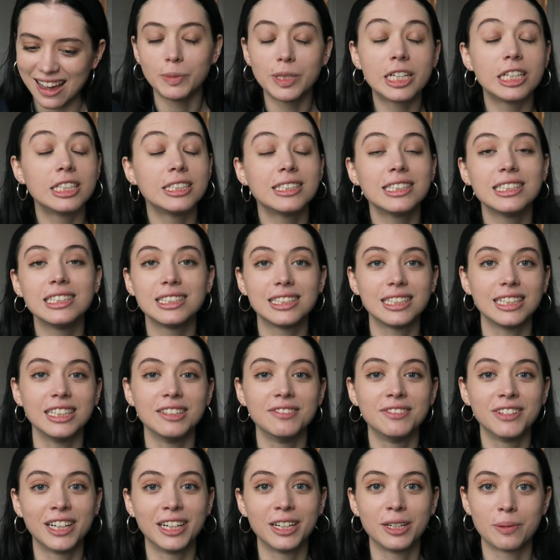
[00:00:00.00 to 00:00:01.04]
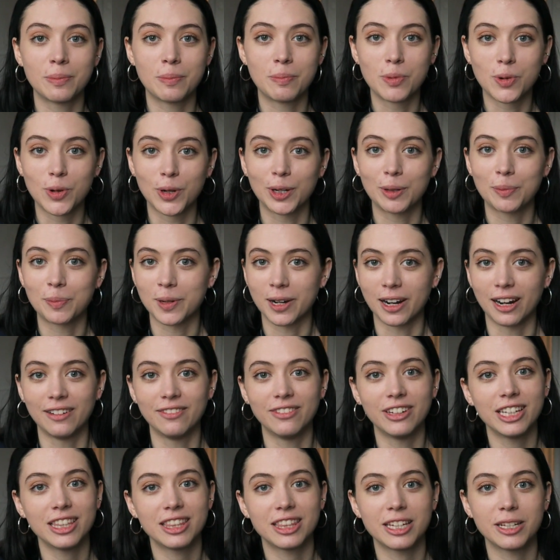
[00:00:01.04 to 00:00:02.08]
because he's even more
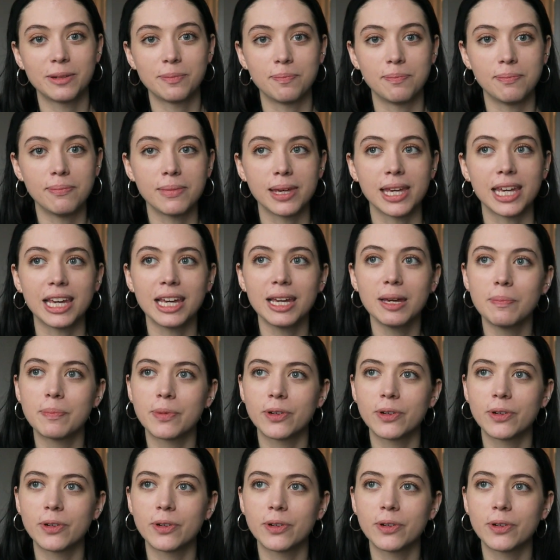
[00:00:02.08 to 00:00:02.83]
private than me.